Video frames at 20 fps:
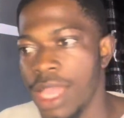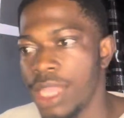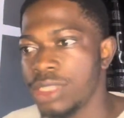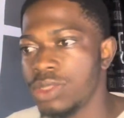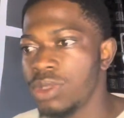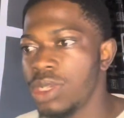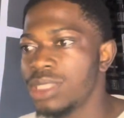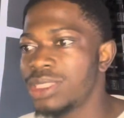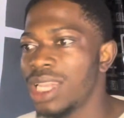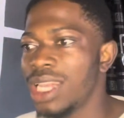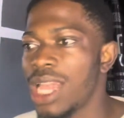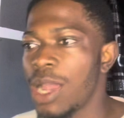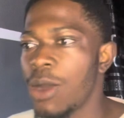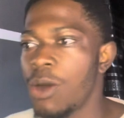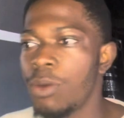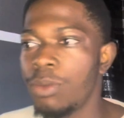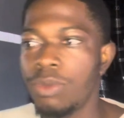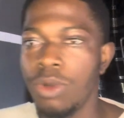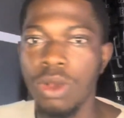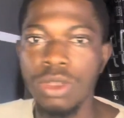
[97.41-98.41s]
Sui is the layer
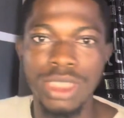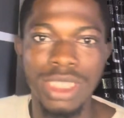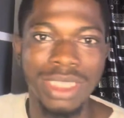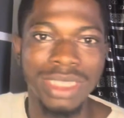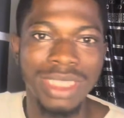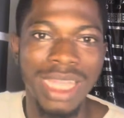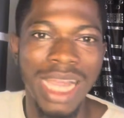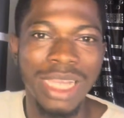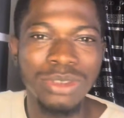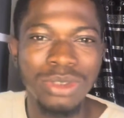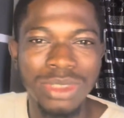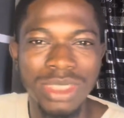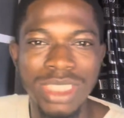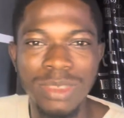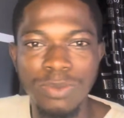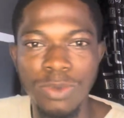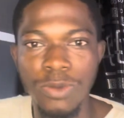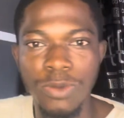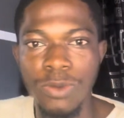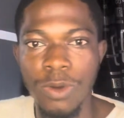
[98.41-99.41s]
1 blockchain that uses
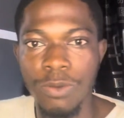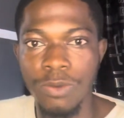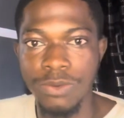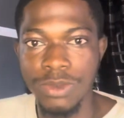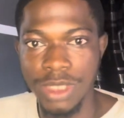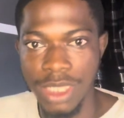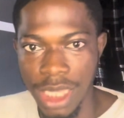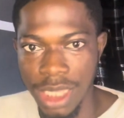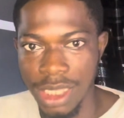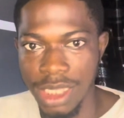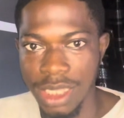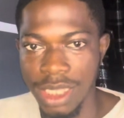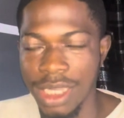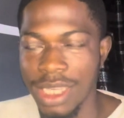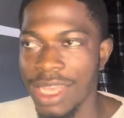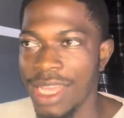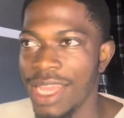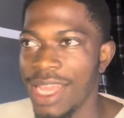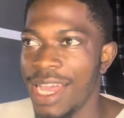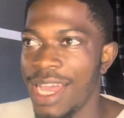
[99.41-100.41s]
proof of stake,
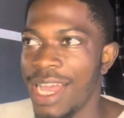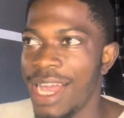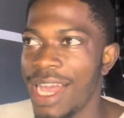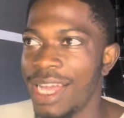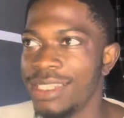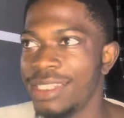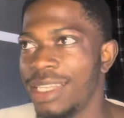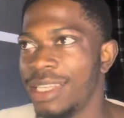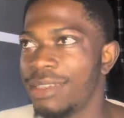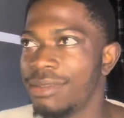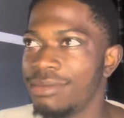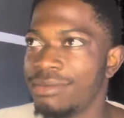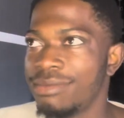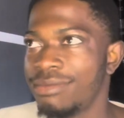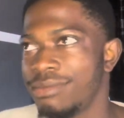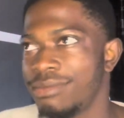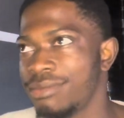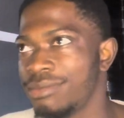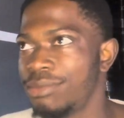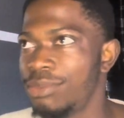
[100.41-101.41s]
and then
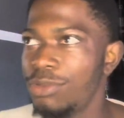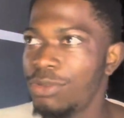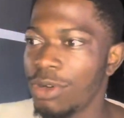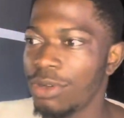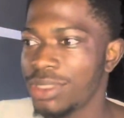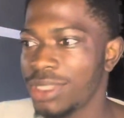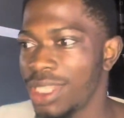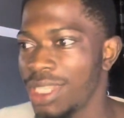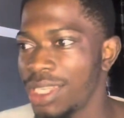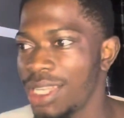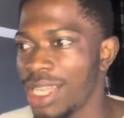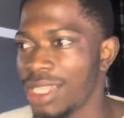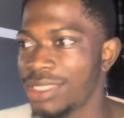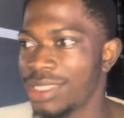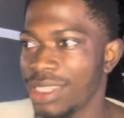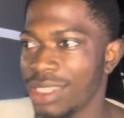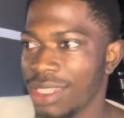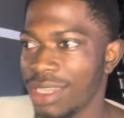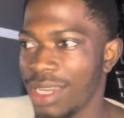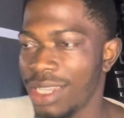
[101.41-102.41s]
proof of stake, I
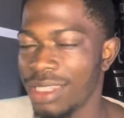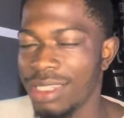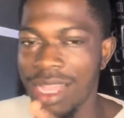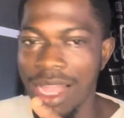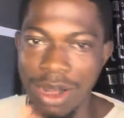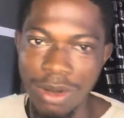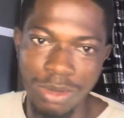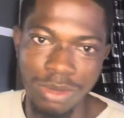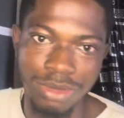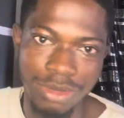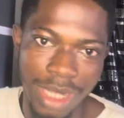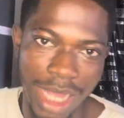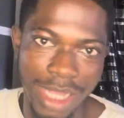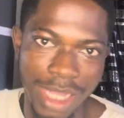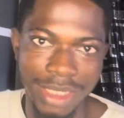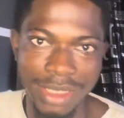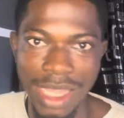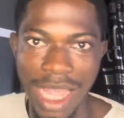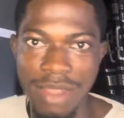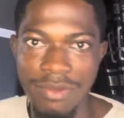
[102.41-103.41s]
think later we'll
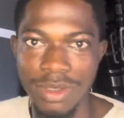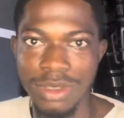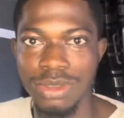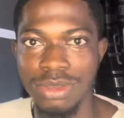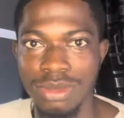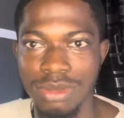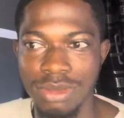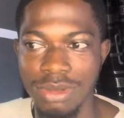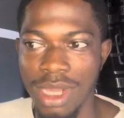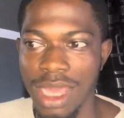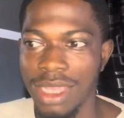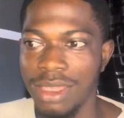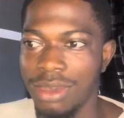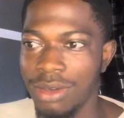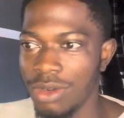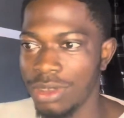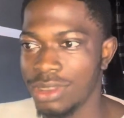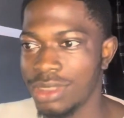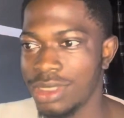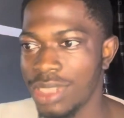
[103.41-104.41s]
like dive into like
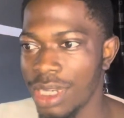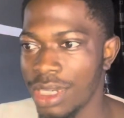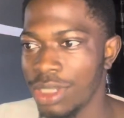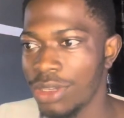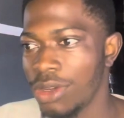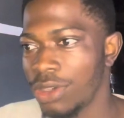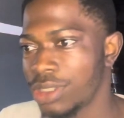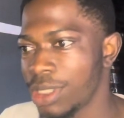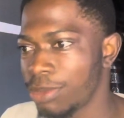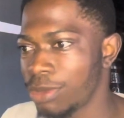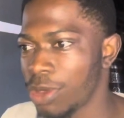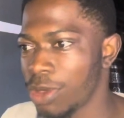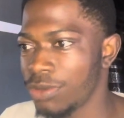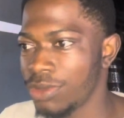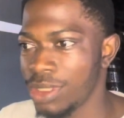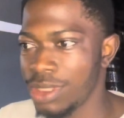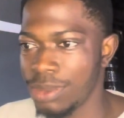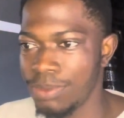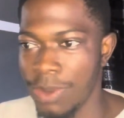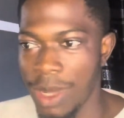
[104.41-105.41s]
understand the concept of
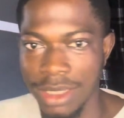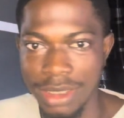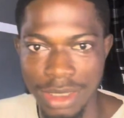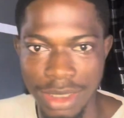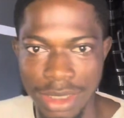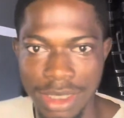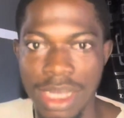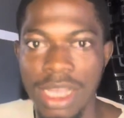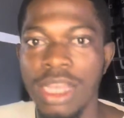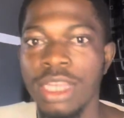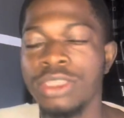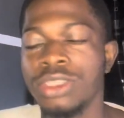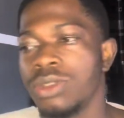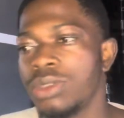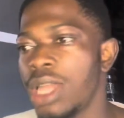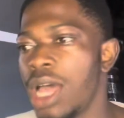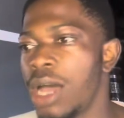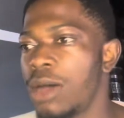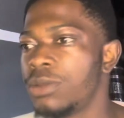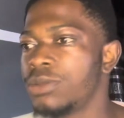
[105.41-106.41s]
these parts. So
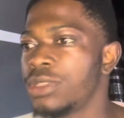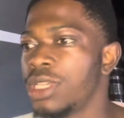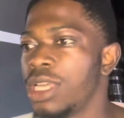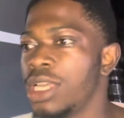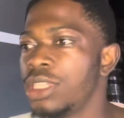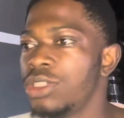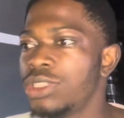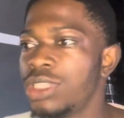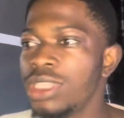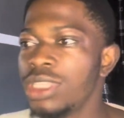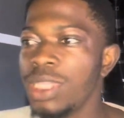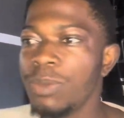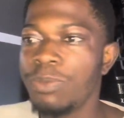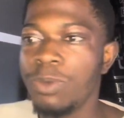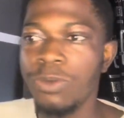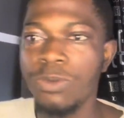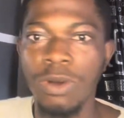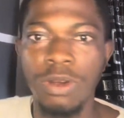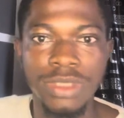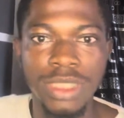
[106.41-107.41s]
now using the
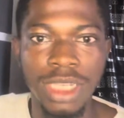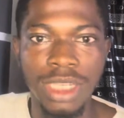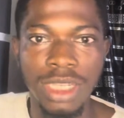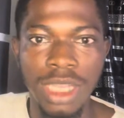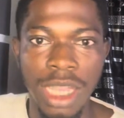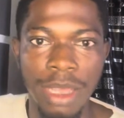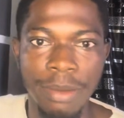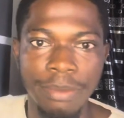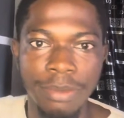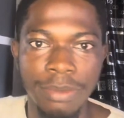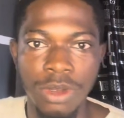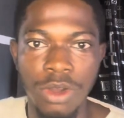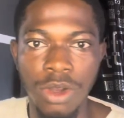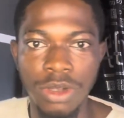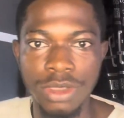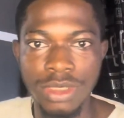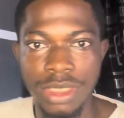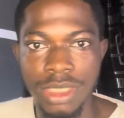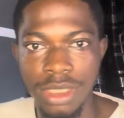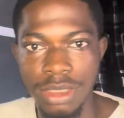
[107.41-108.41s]
proof of stake
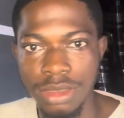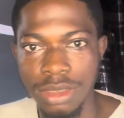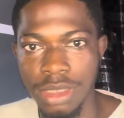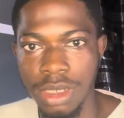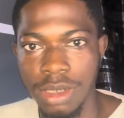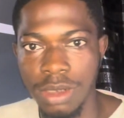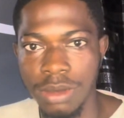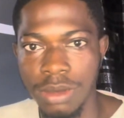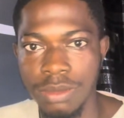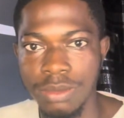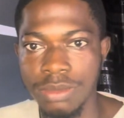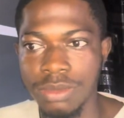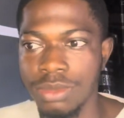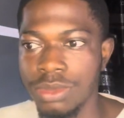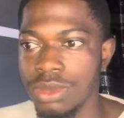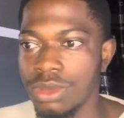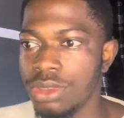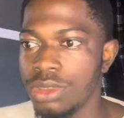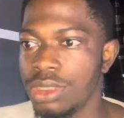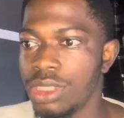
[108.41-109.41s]
consists
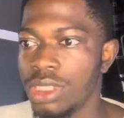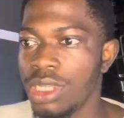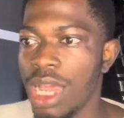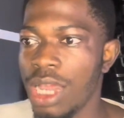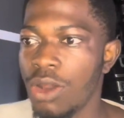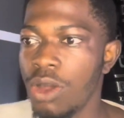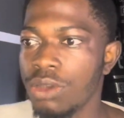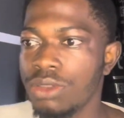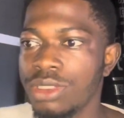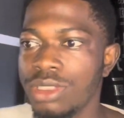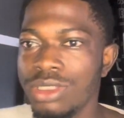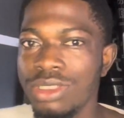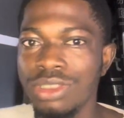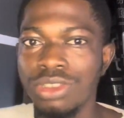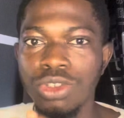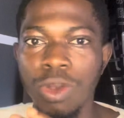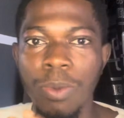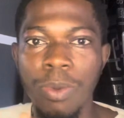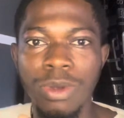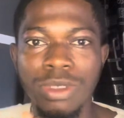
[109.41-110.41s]
the algorithm
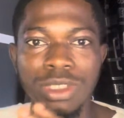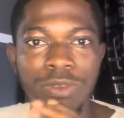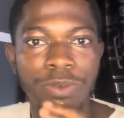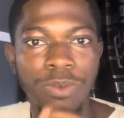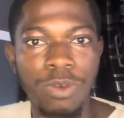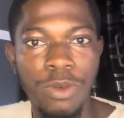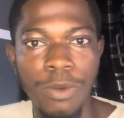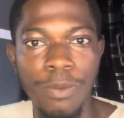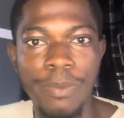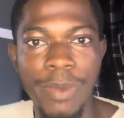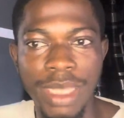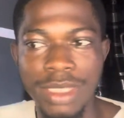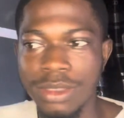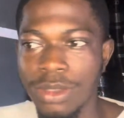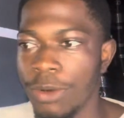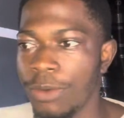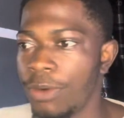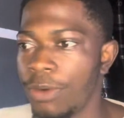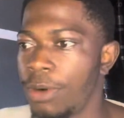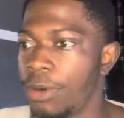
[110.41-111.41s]
supports development
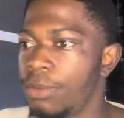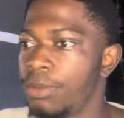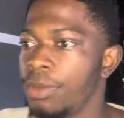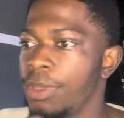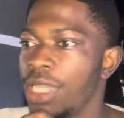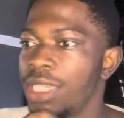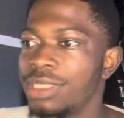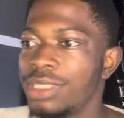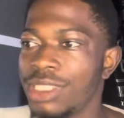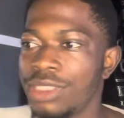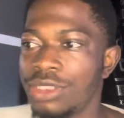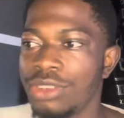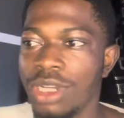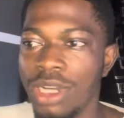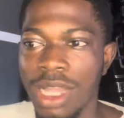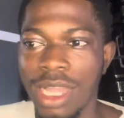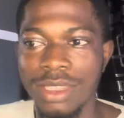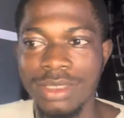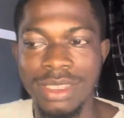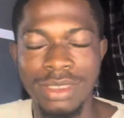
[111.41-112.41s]
of
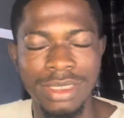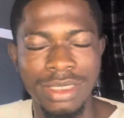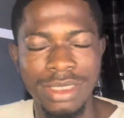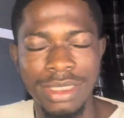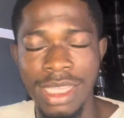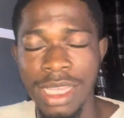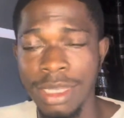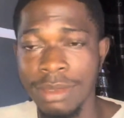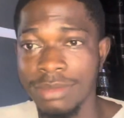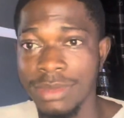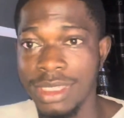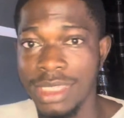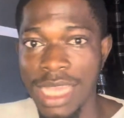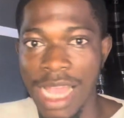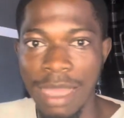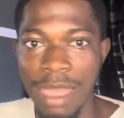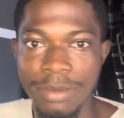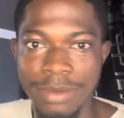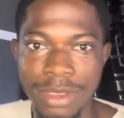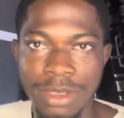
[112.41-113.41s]
decentralized
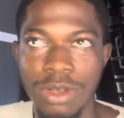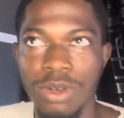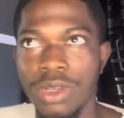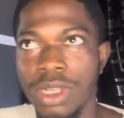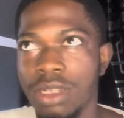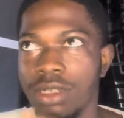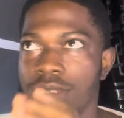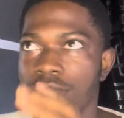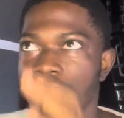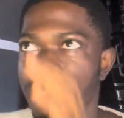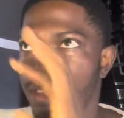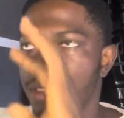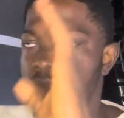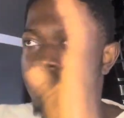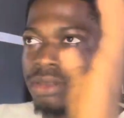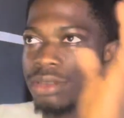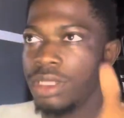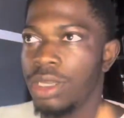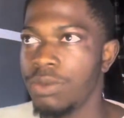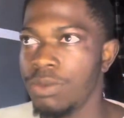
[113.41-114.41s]
dApps. Okay,
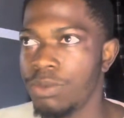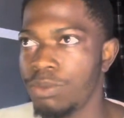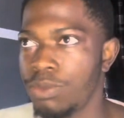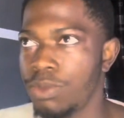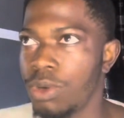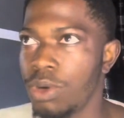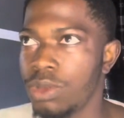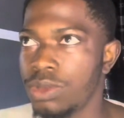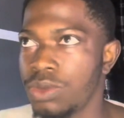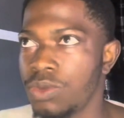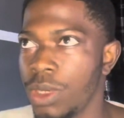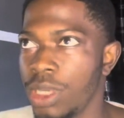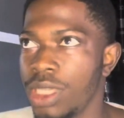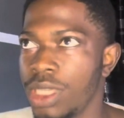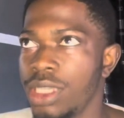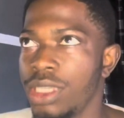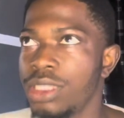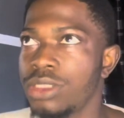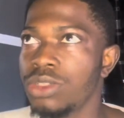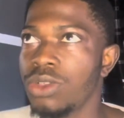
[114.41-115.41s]
in a broad
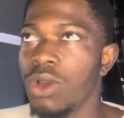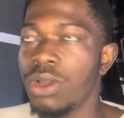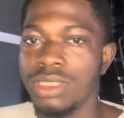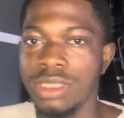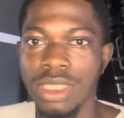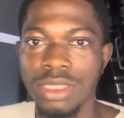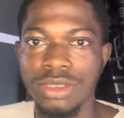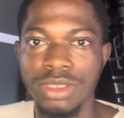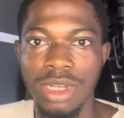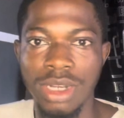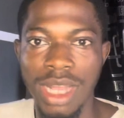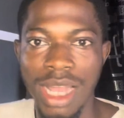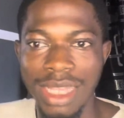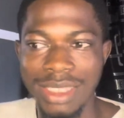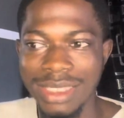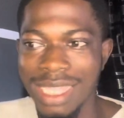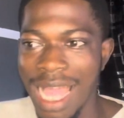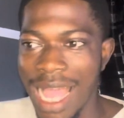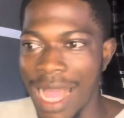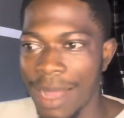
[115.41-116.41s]
way it's called
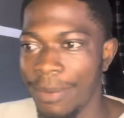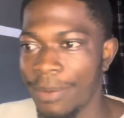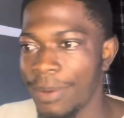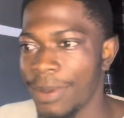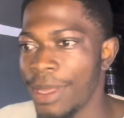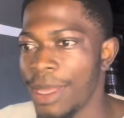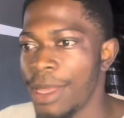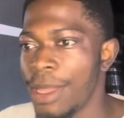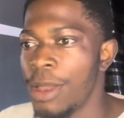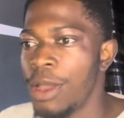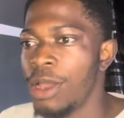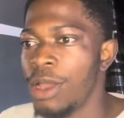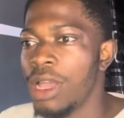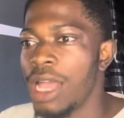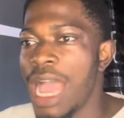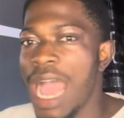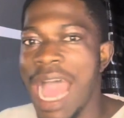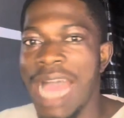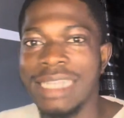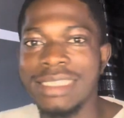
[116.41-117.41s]
decentralized app,
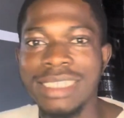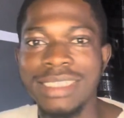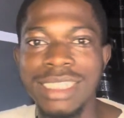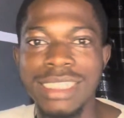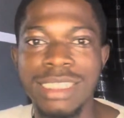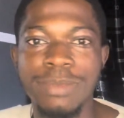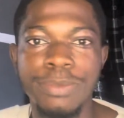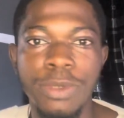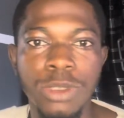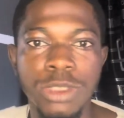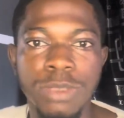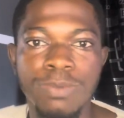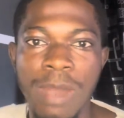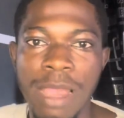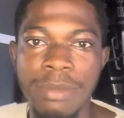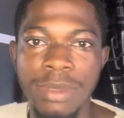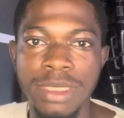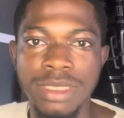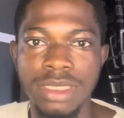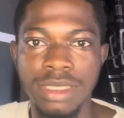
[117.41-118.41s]
and this is built by
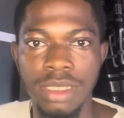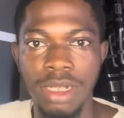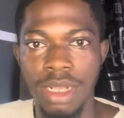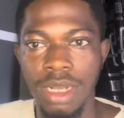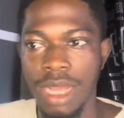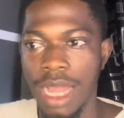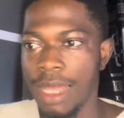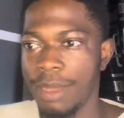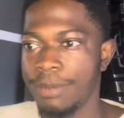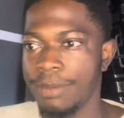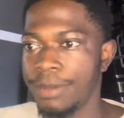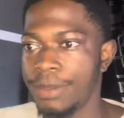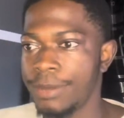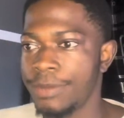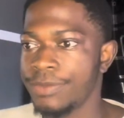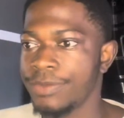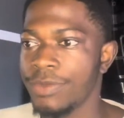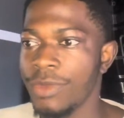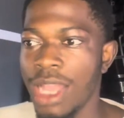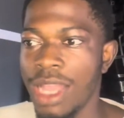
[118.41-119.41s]
Mystic Lab
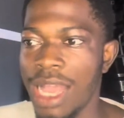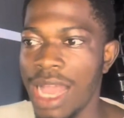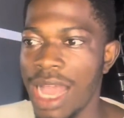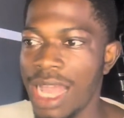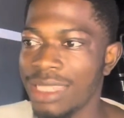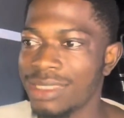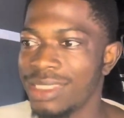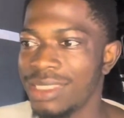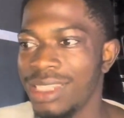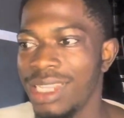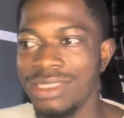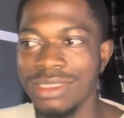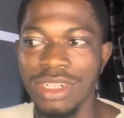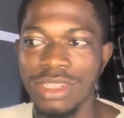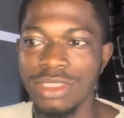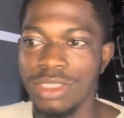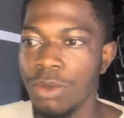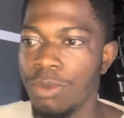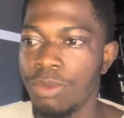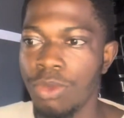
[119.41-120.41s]
as the next
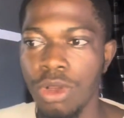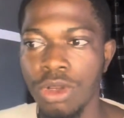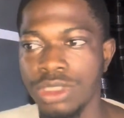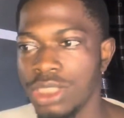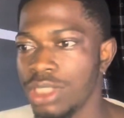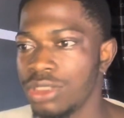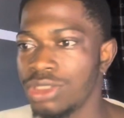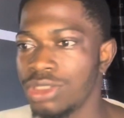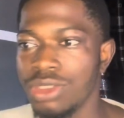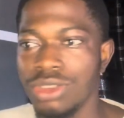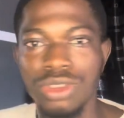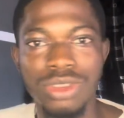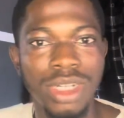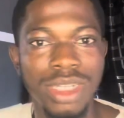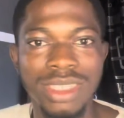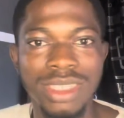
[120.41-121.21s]
generation blockchain to create